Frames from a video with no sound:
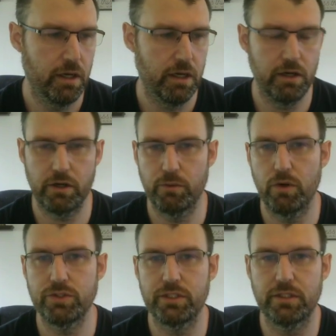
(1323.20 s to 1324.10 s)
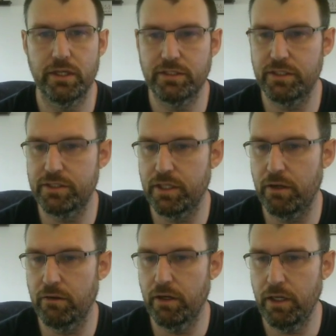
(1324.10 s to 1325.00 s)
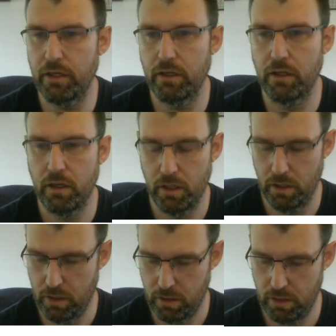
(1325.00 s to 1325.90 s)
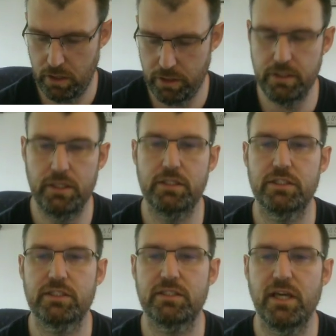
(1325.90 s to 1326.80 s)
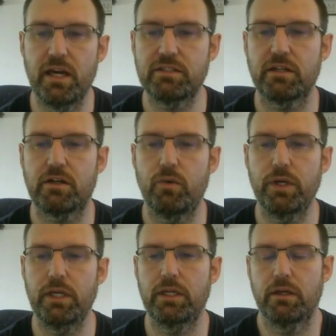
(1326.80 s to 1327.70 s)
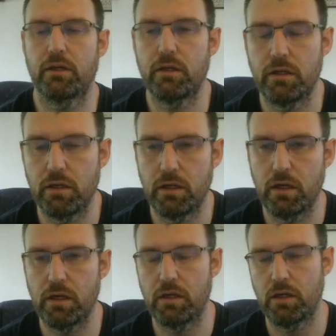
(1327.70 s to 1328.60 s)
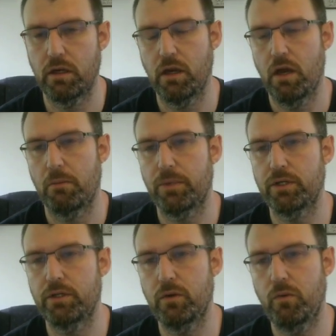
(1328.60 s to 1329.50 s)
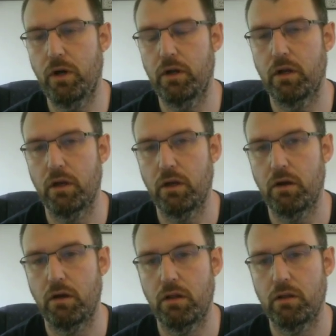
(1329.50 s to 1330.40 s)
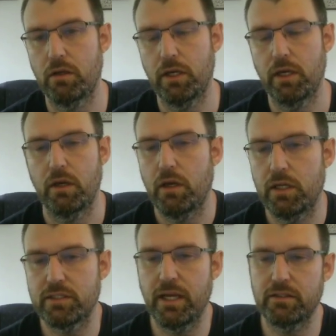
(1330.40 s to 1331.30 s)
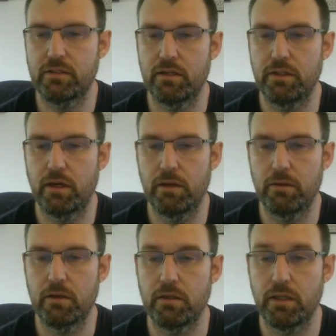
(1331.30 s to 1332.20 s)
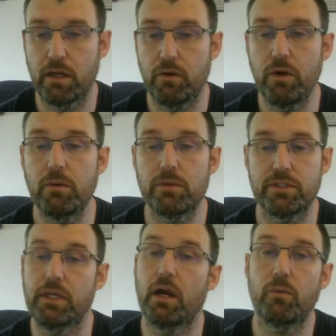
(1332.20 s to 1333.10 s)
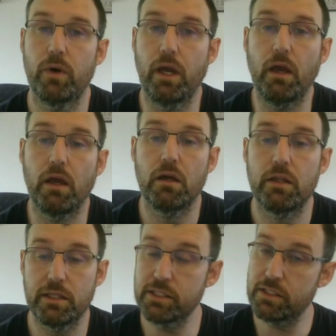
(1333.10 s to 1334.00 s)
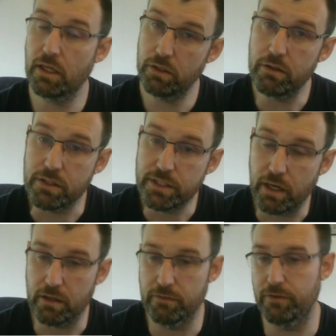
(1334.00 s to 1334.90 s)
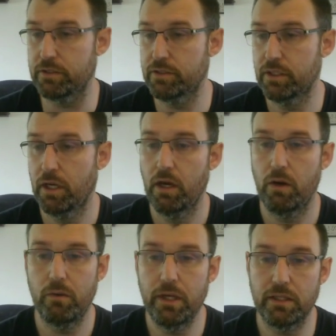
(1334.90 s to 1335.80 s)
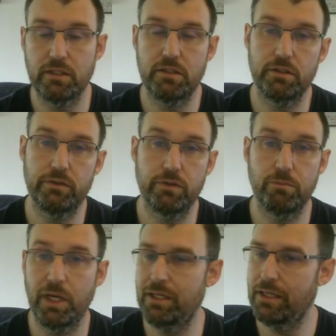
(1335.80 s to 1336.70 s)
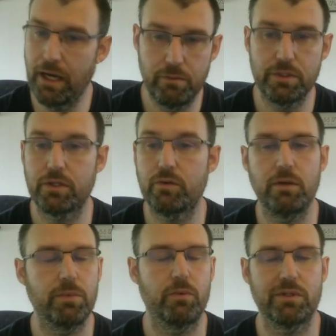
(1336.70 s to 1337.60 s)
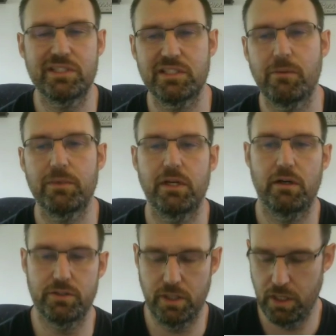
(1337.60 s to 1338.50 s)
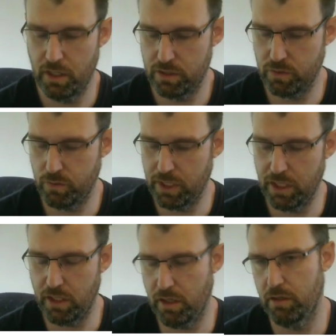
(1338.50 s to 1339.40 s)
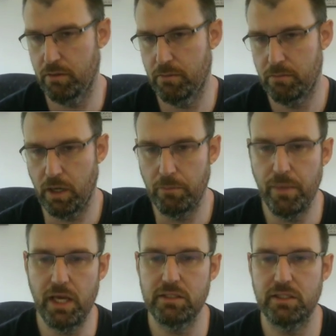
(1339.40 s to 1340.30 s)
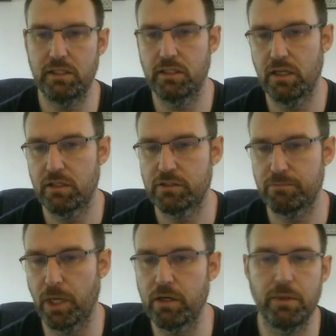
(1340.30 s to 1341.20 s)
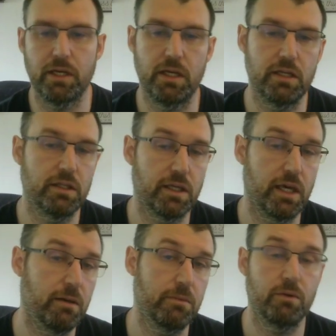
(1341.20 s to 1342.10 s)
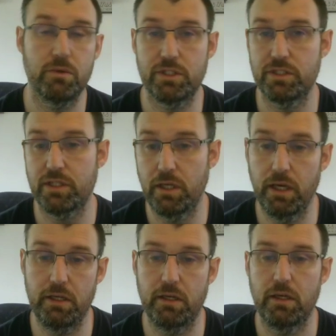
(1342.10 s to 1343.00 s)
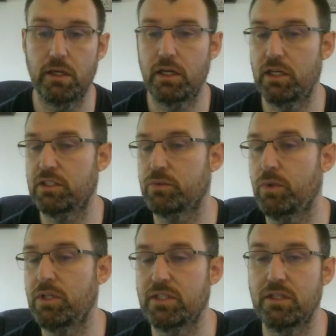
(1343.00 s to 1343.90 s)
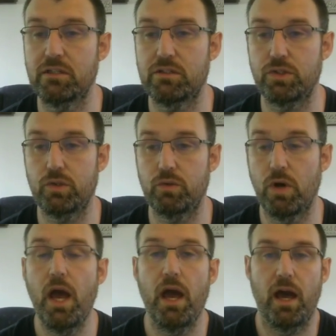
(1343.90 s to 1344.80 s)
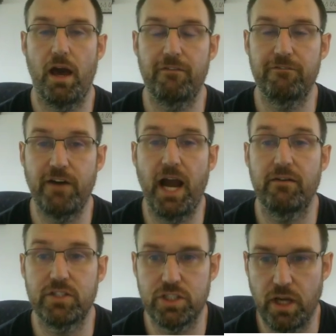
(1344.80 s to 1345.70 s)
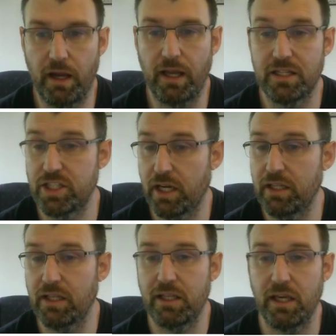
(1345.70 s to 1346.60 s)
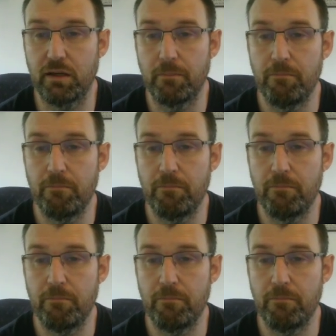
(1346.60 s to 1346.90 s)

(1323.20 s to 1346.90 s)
Eric Rosen likes to say, right? And then he just takes her queen. But you know what? It's not done yet. That queen was in our way. This is a clearance sacrifice. We had to deliver mate not with the queen, but with something else. So we get our amazing Spider-Man in the game, which is the knight. He swings into f5 check, checking the king.